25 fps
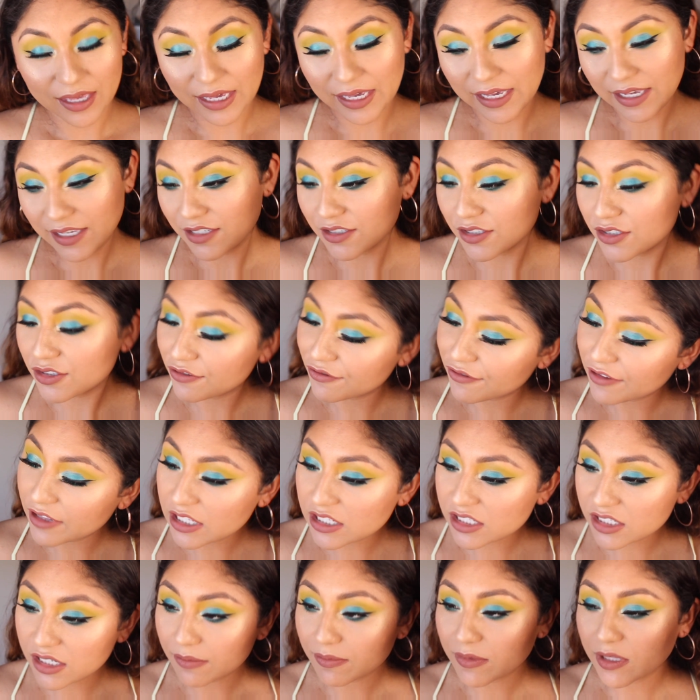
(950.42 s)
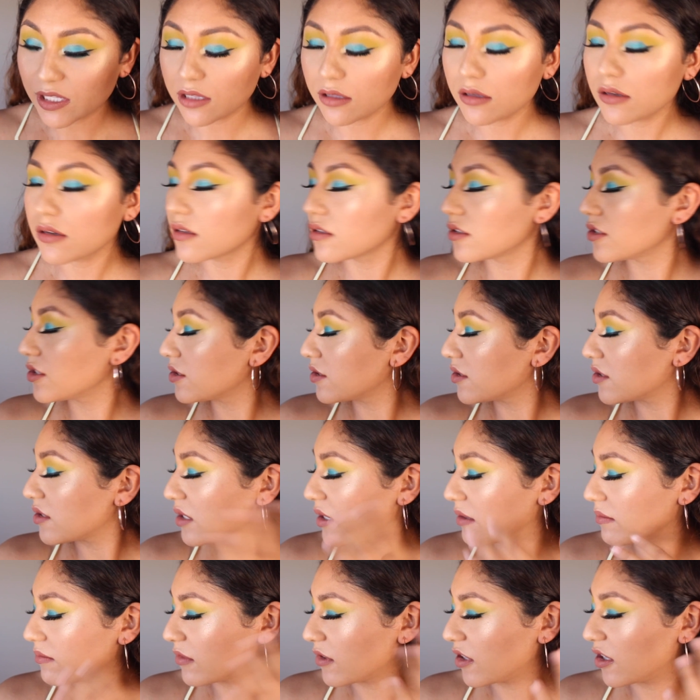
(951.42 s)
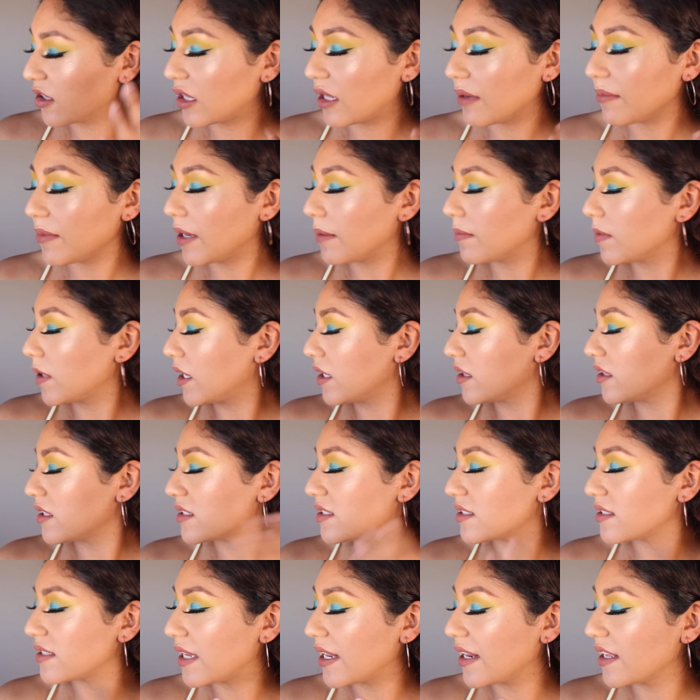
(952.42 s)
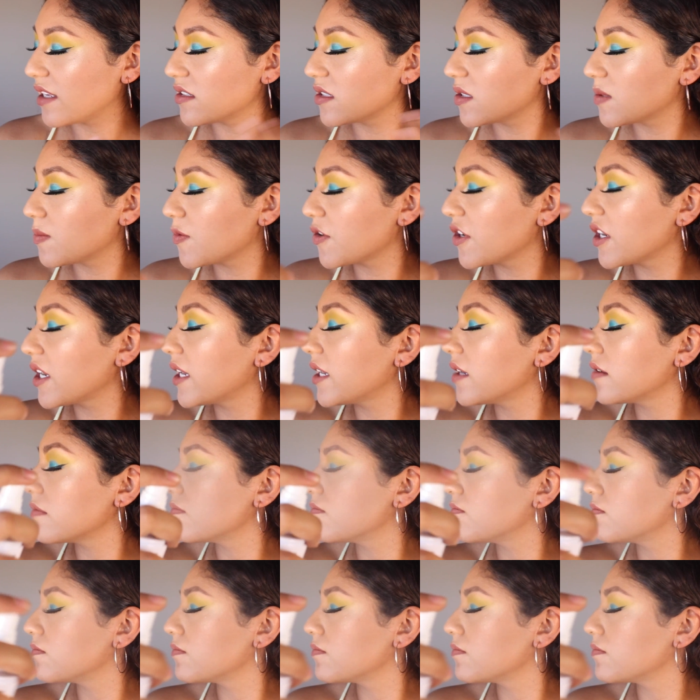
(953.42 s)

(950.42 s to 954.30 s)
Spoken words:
And just to finish up the look, I'm gonna be applying this setting spray.